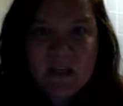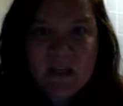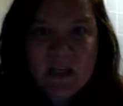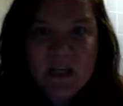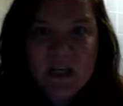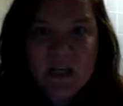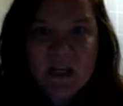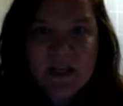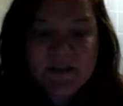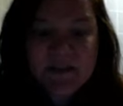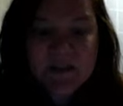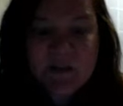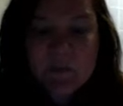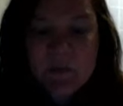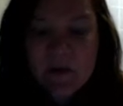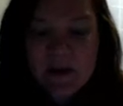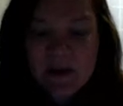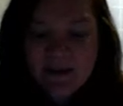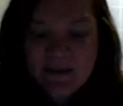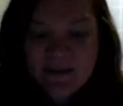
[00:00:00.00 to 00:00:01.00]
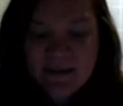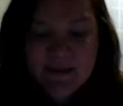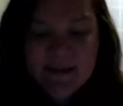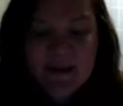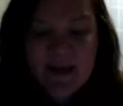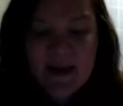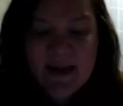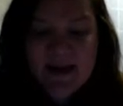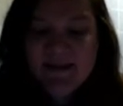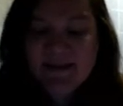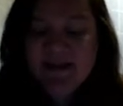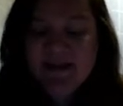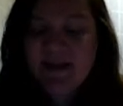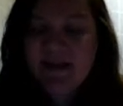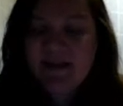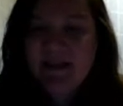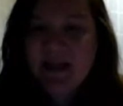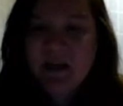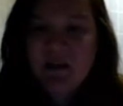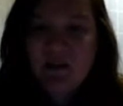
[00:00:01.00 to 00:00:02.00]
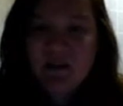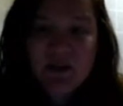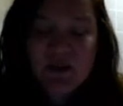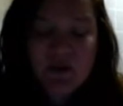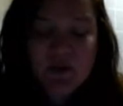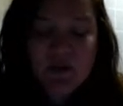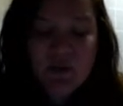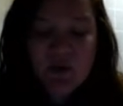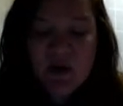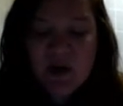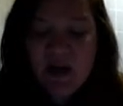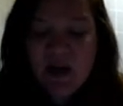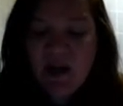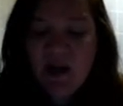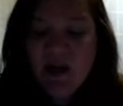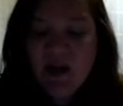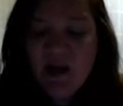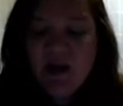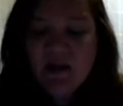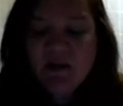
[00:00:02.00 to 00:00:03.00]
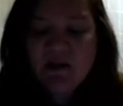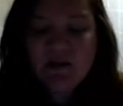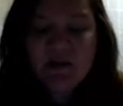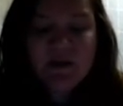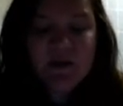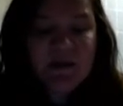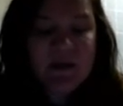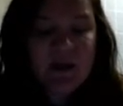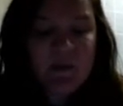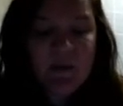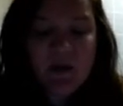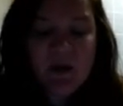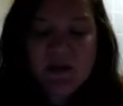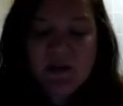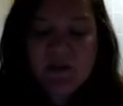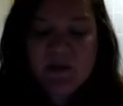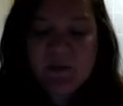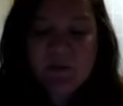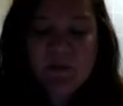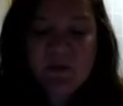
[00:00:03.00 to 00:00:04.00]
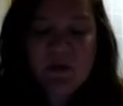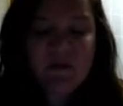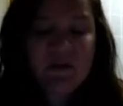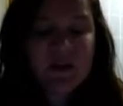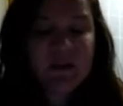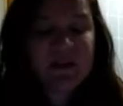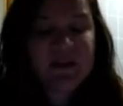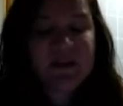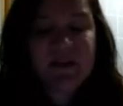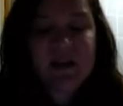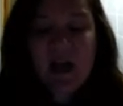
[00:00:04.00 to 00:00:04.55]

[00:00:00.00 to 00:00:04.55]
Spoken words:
He expanded the Aztec territory to double its previous